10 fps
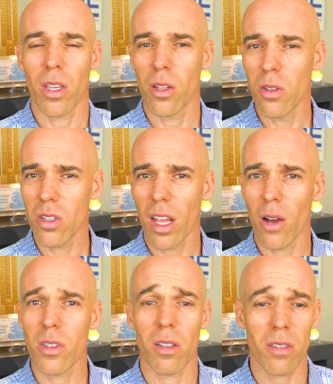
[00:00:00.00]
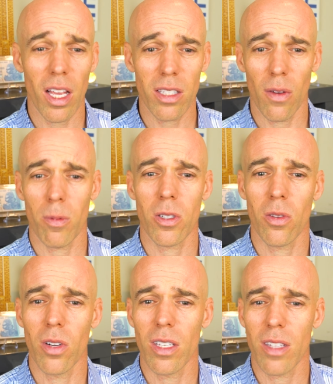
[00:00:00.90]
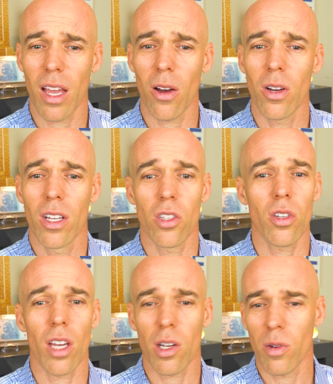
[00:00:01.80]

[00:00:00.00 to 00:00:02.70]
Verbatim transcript: the conclusion now is there's lots of opportunities now. You can get